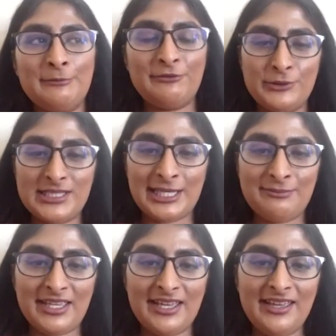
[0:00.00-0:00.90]
full time
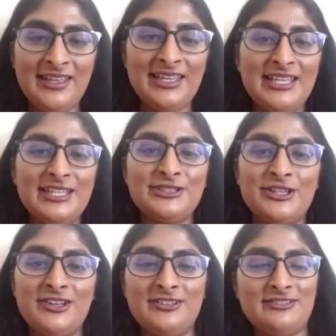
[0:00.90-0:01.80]
there.
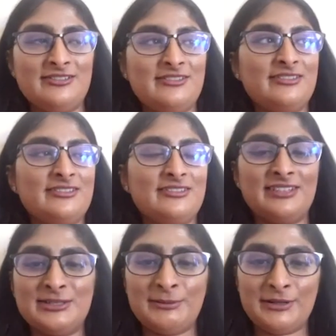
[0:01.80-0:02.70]
So
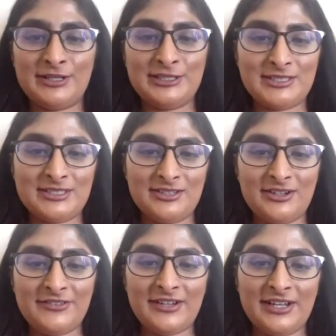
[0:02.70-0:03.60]
that's what I'm going to be doing
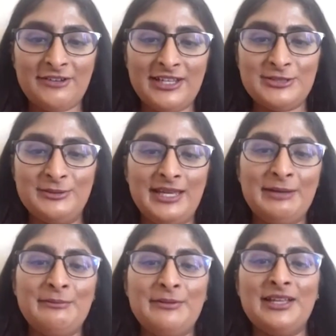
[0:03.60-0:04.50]
after I graduate
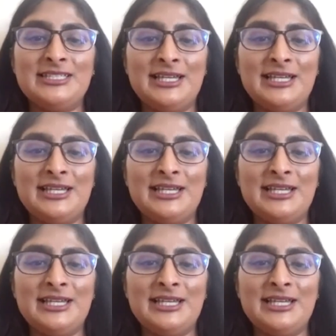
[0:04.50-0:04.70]
until I